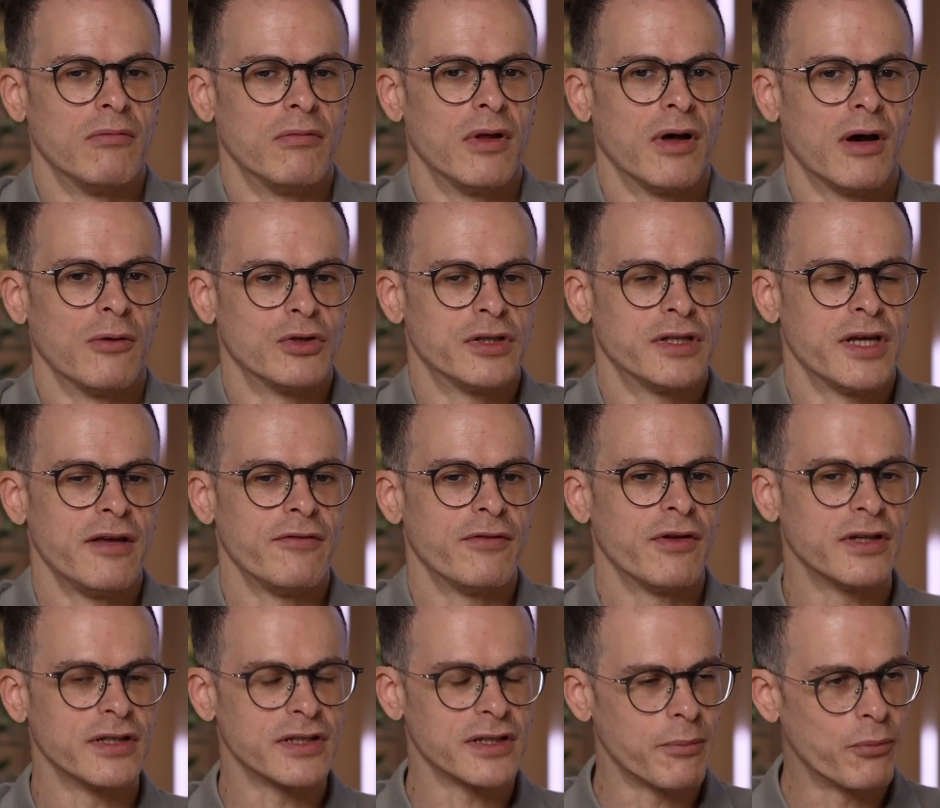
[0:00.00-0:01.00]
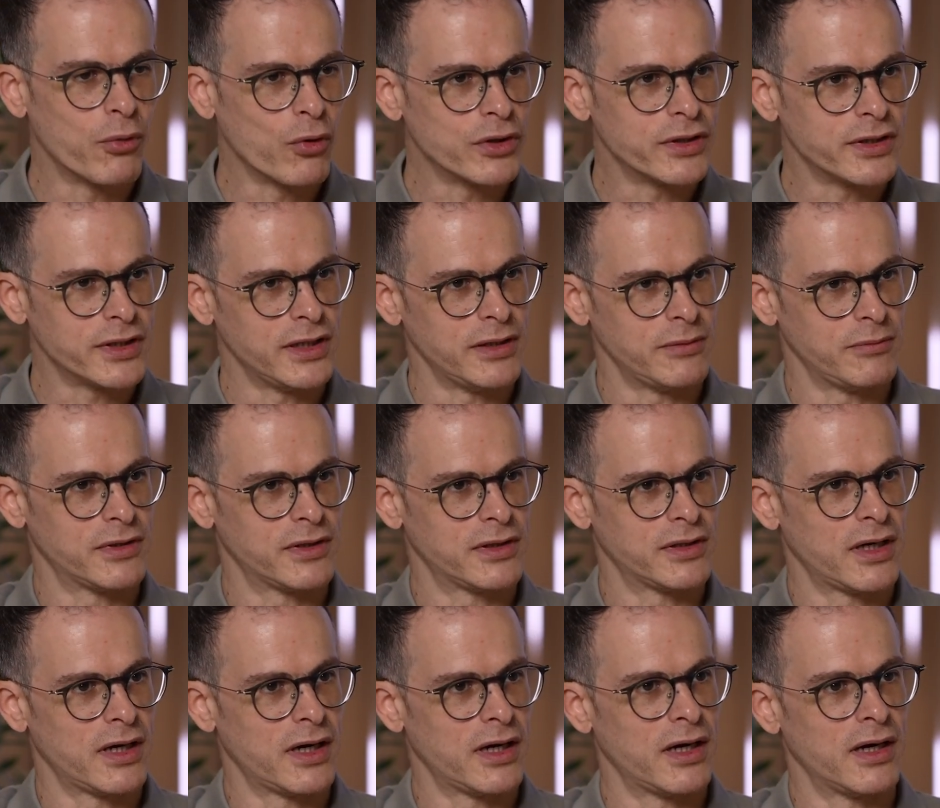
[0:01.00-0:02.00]
I would say even the support teams,
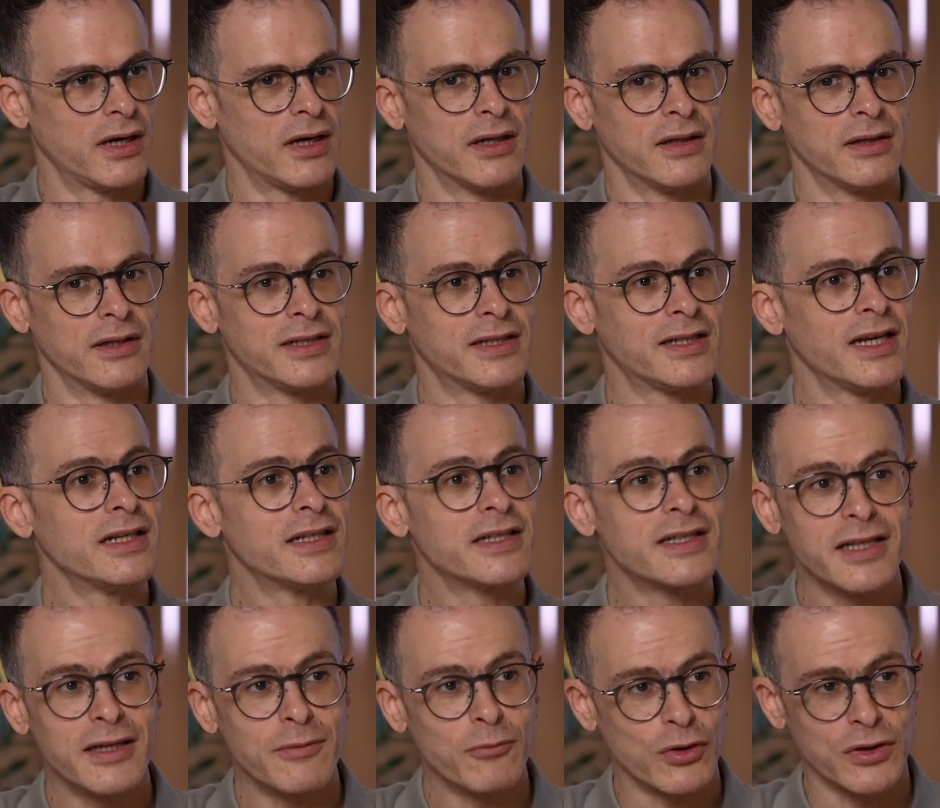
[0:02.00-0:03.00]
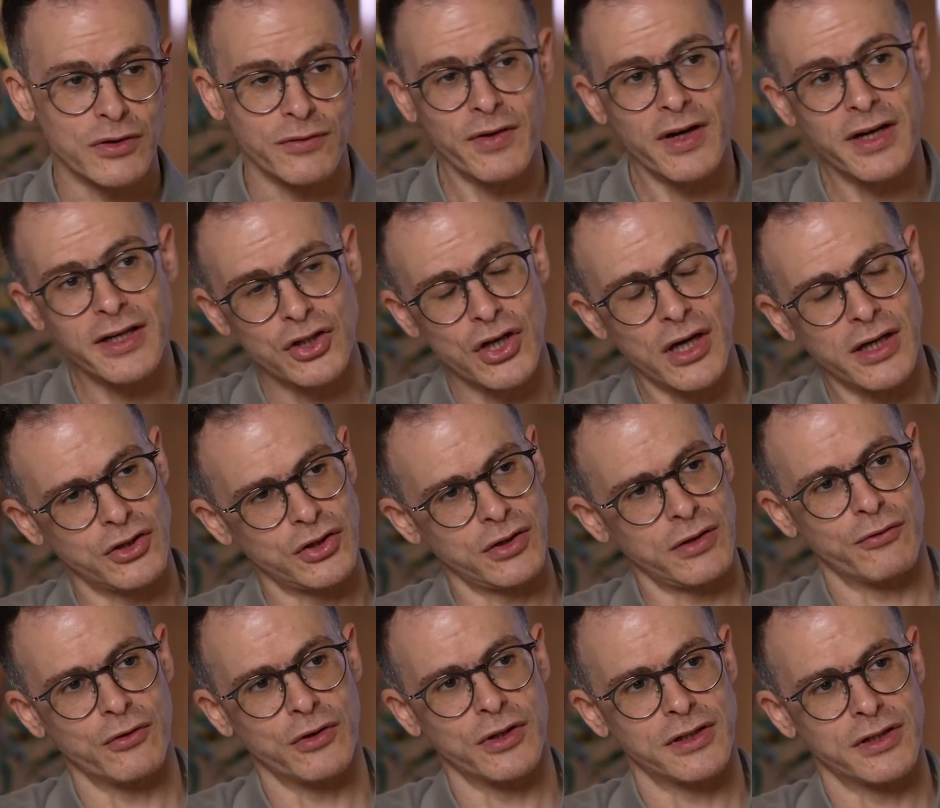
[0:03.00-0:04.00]
the sales team was very challenging
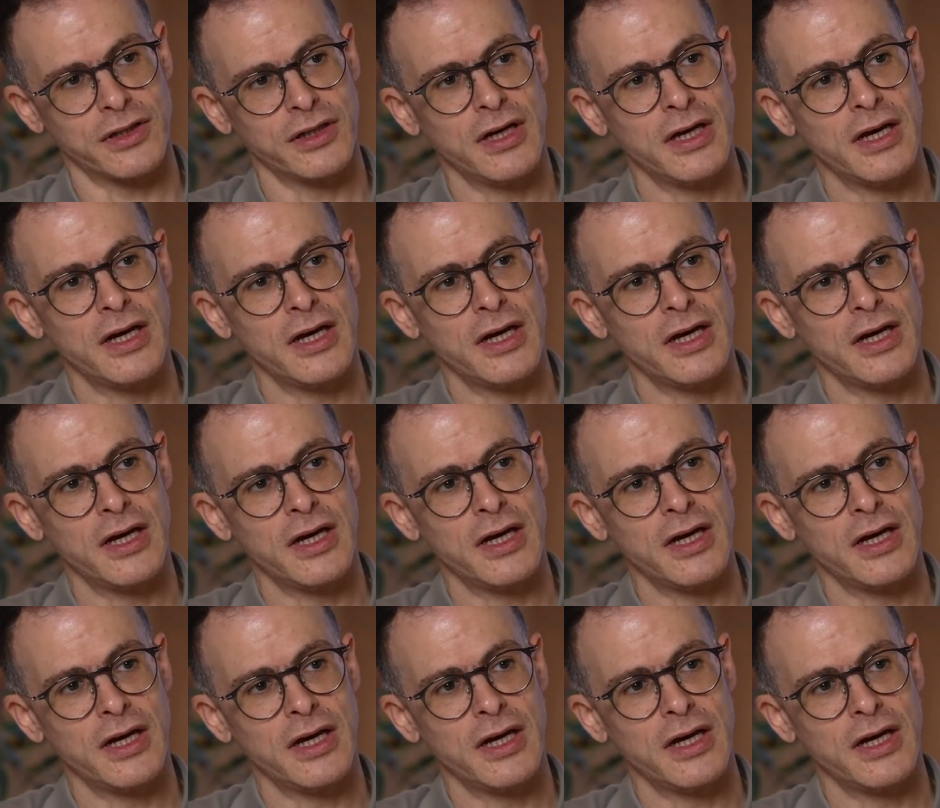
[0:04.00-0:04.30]
for us.